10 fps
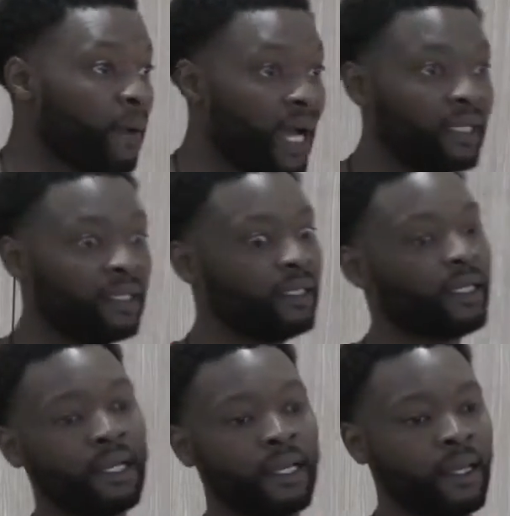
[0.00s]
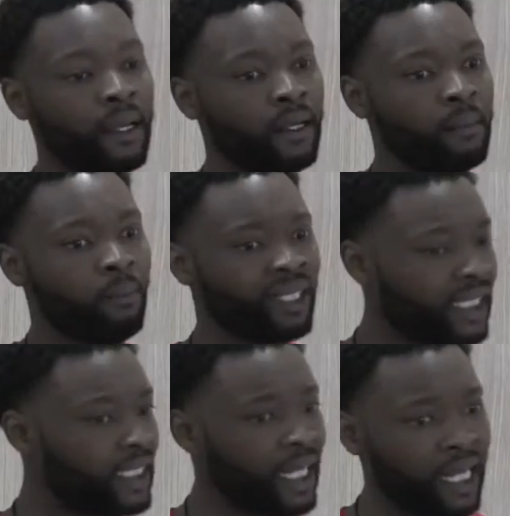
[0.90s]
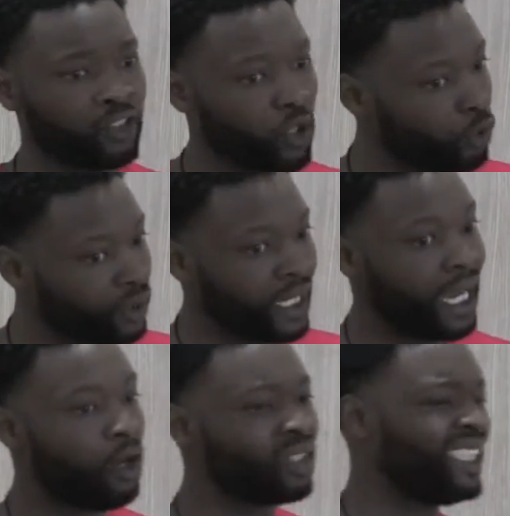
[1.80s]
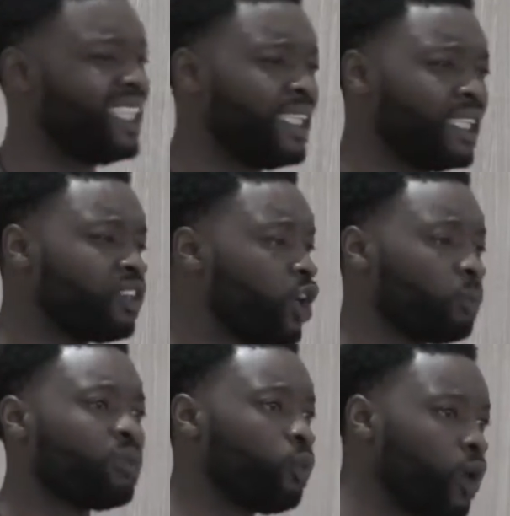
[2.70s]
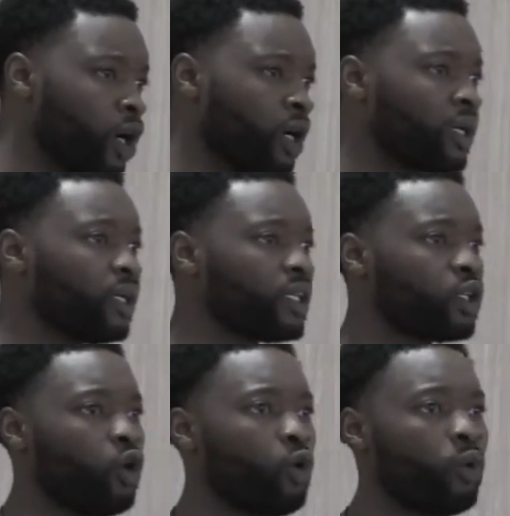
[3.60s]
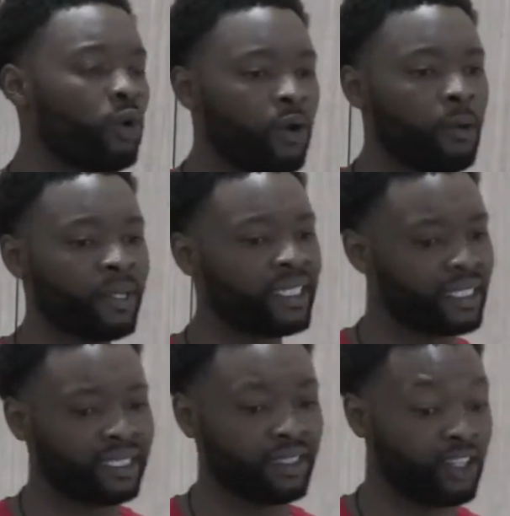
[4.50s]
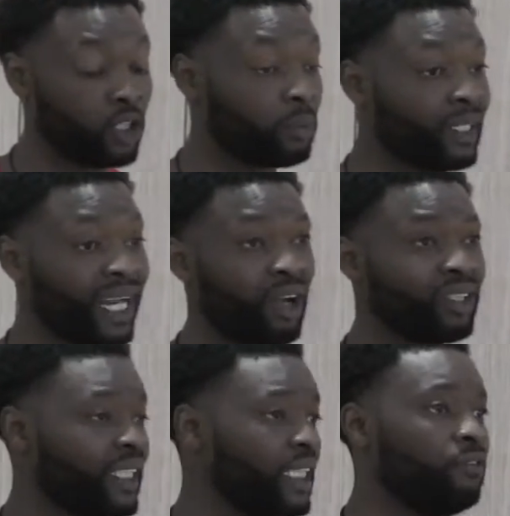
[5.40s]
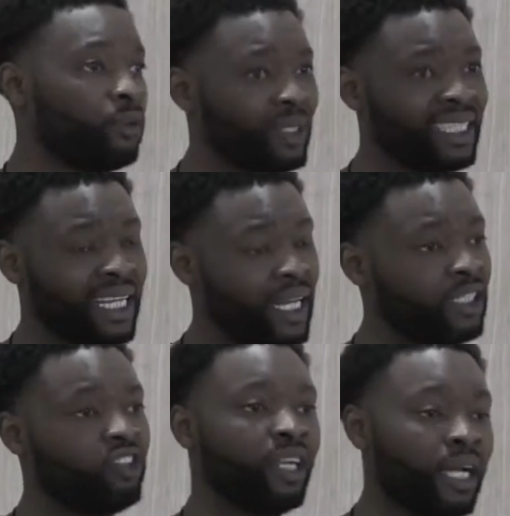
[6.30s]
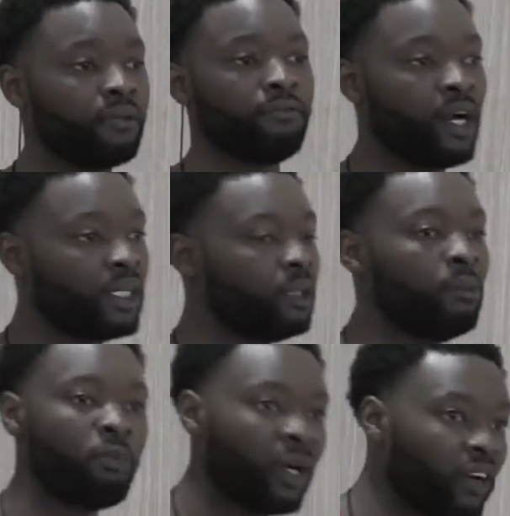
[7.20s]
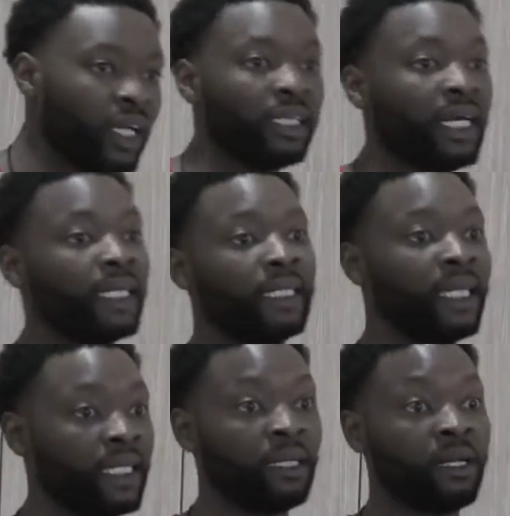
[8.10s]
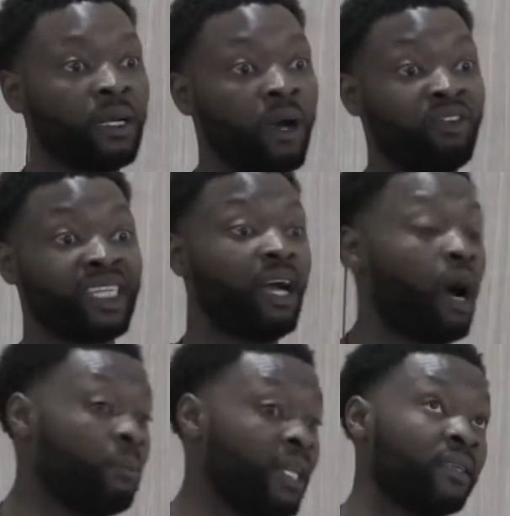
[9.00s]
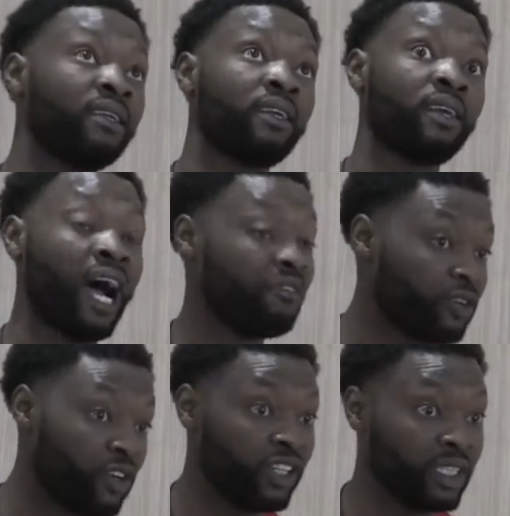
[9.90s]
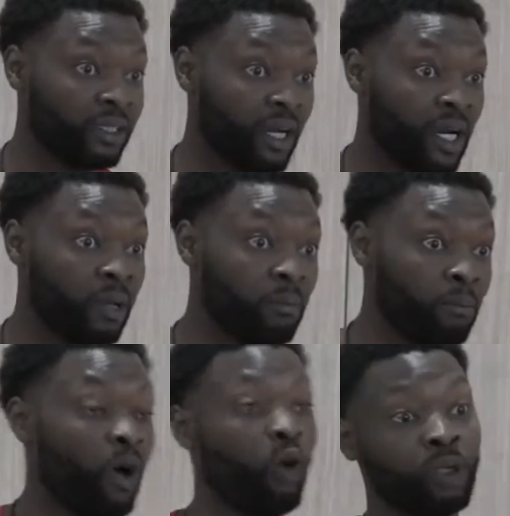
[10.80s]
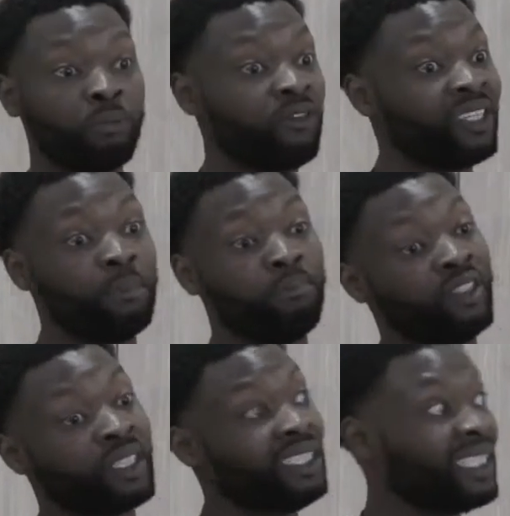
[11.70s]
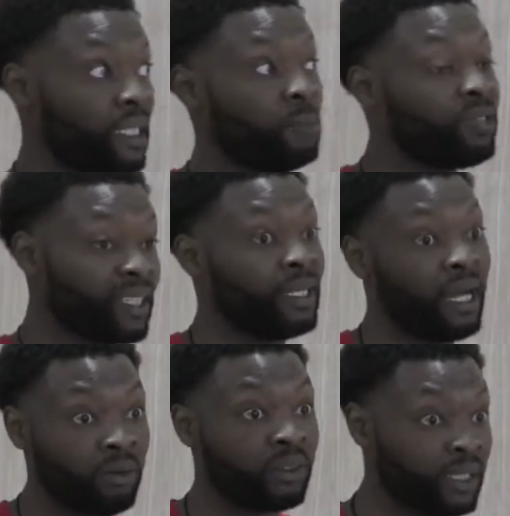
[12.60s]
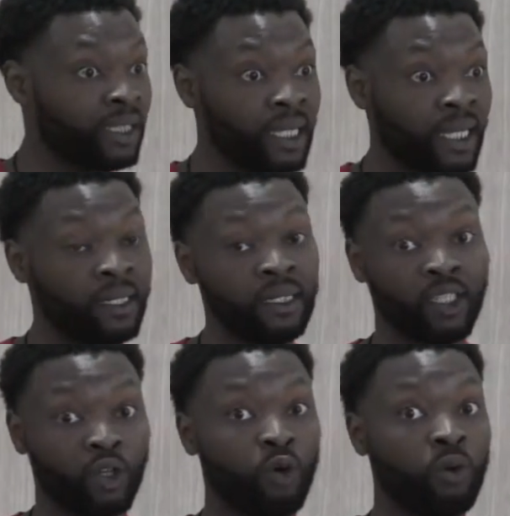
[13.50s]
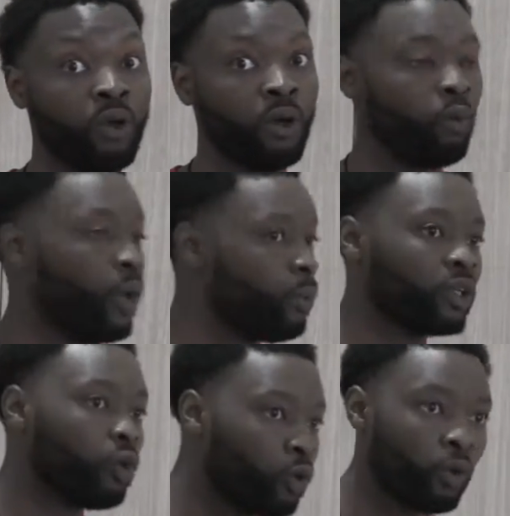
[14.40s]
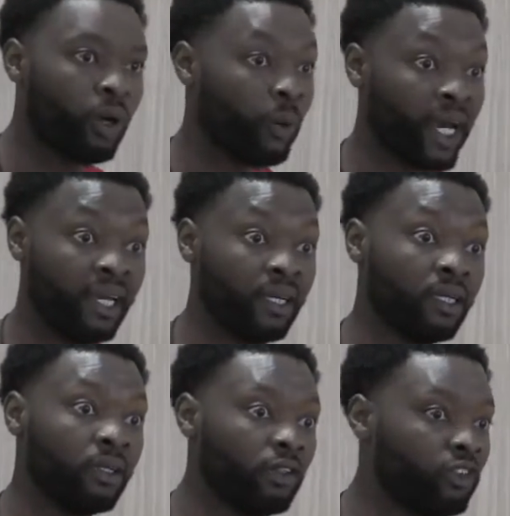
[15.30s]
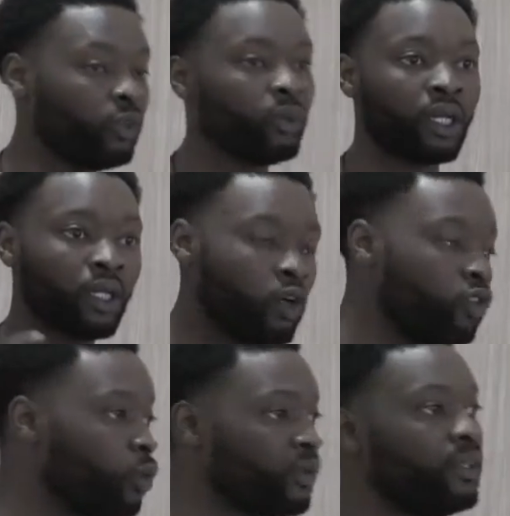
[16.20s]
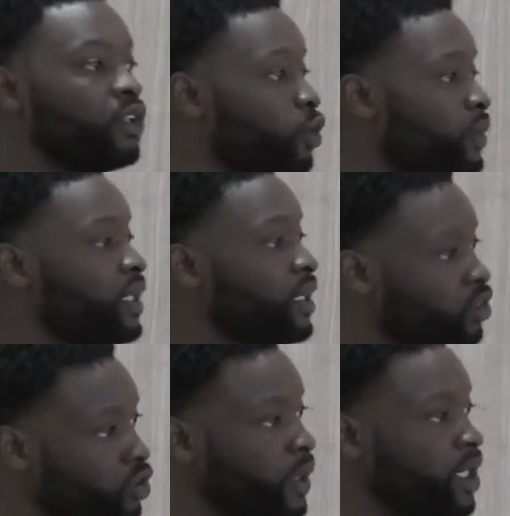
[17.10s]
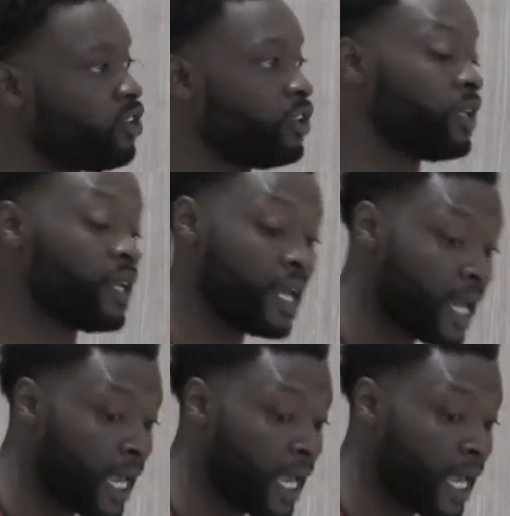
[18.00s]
And my sister had to go to the house. He didn't turn up to work. So my sister turned up to the house to see if he was there, and she had to find him with my granddad. And then obviously I'm in Africa at the time. My older brother's in prison. He's still in prison now to this day. So we was all away. She was on her own to deal with the situation.